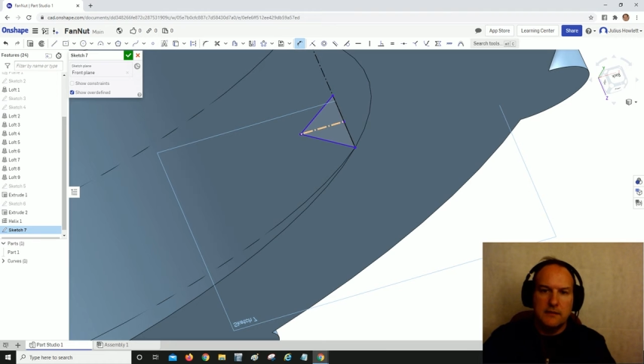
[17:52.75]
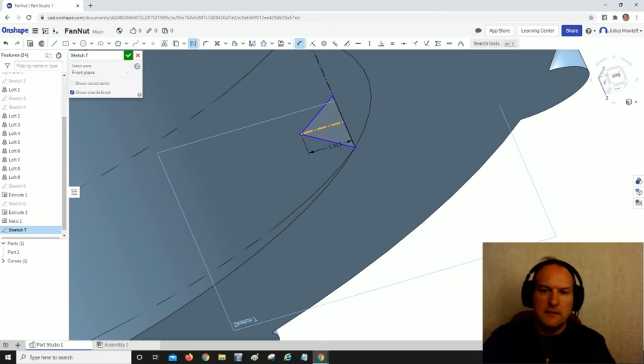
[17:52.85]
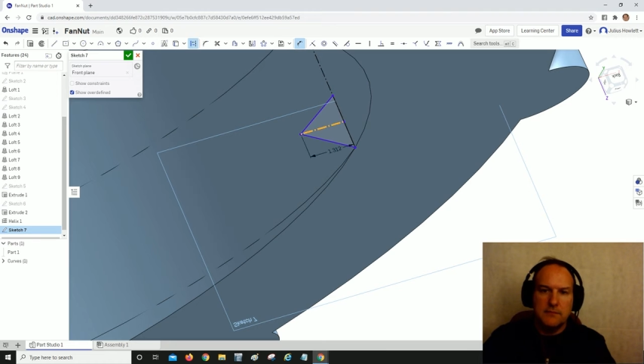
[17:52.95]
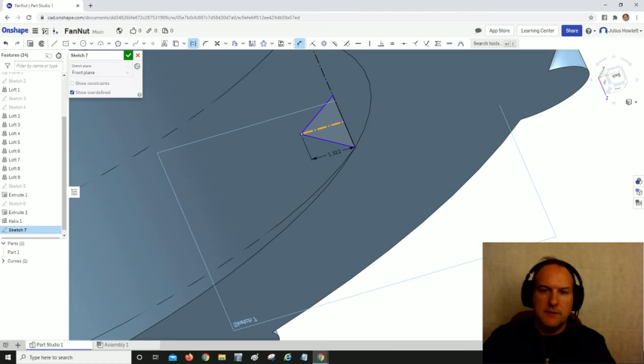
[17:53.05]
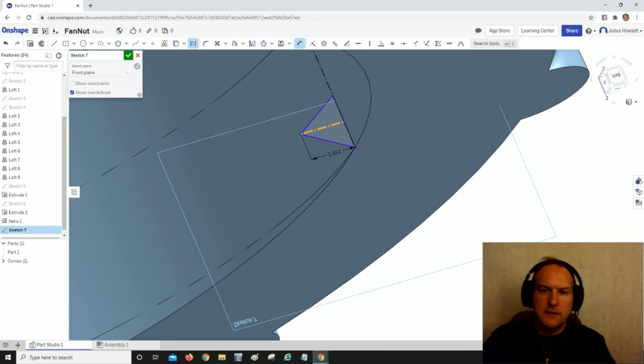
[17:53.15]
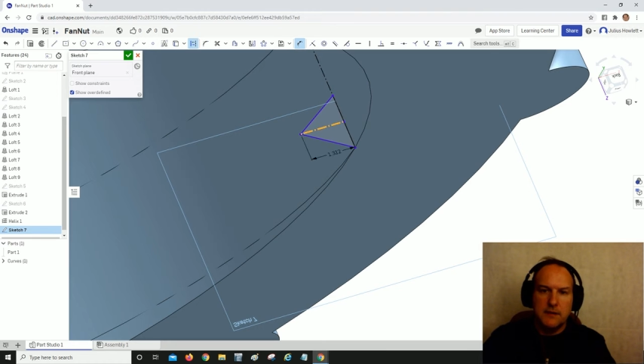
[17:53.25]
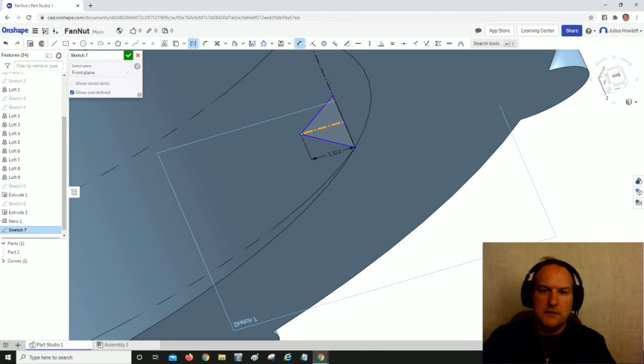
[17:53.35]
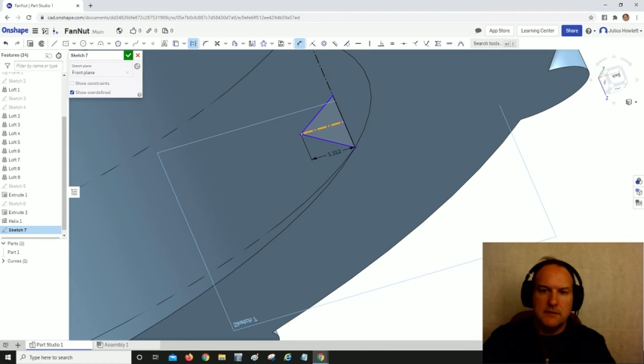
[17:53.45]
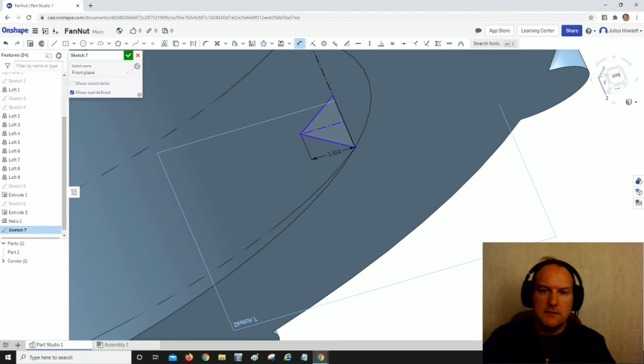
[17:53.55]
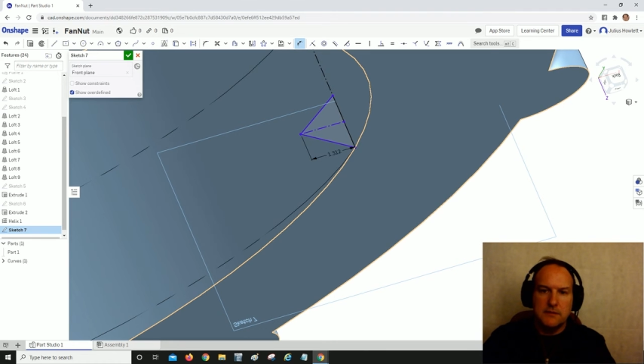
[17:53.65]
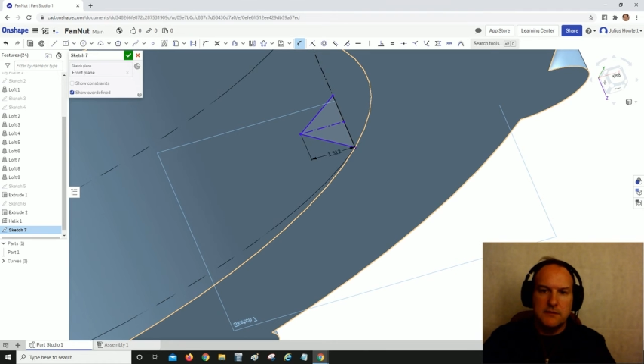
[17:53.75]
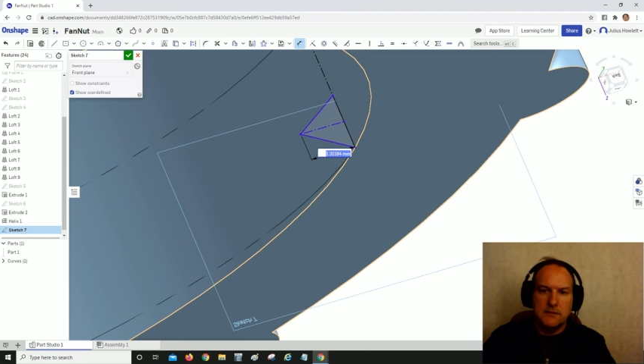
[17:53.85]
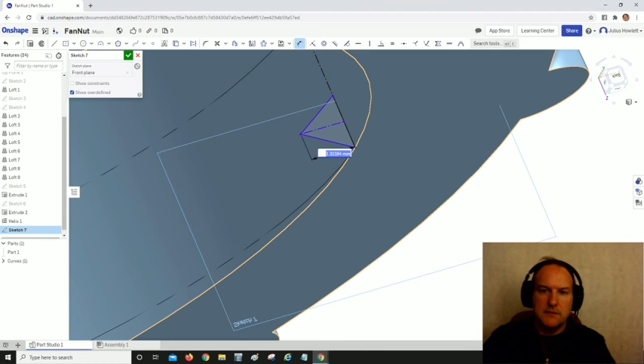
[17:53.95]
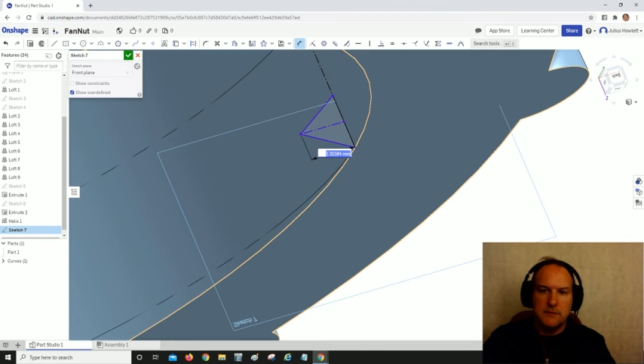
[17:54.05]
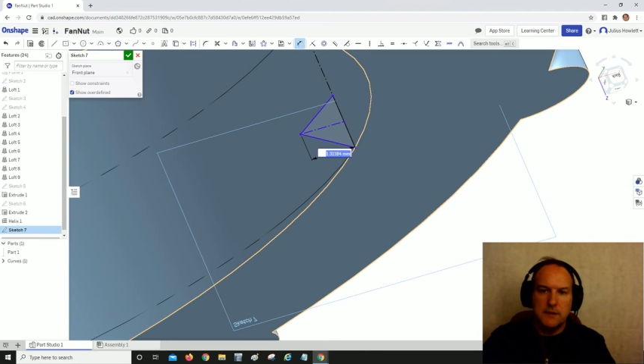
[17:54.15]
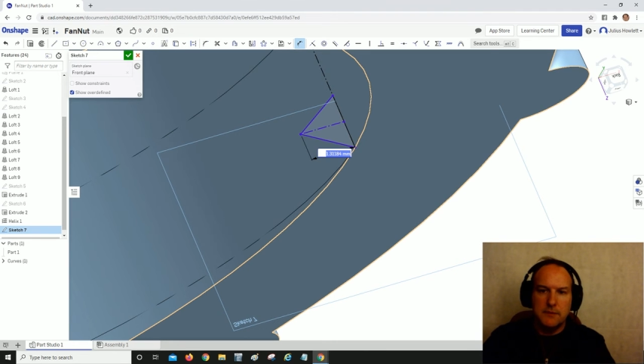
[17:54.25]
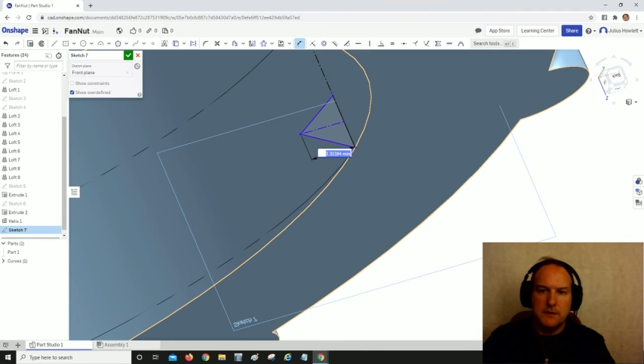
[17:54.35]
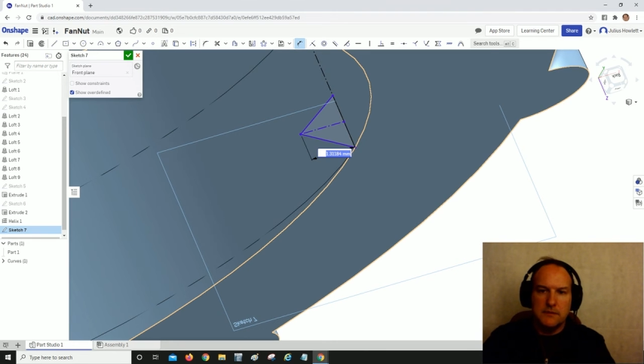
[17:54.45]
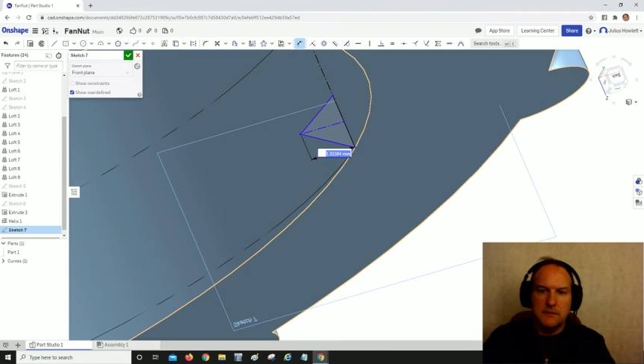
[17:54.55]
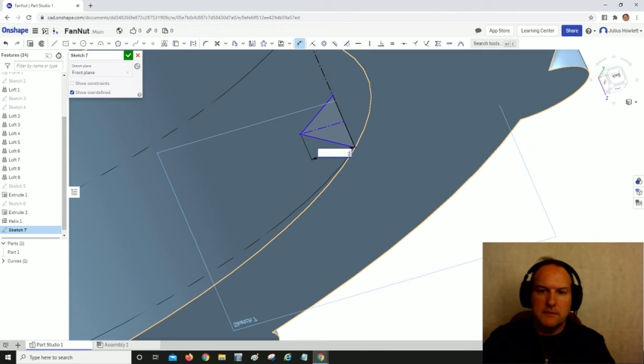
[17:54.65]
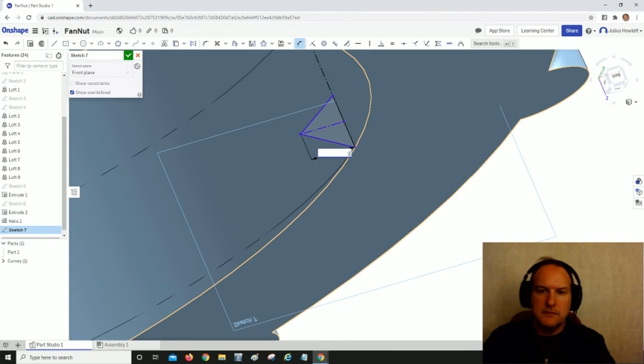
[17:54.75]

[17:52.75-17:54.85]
to be 2 millimeters.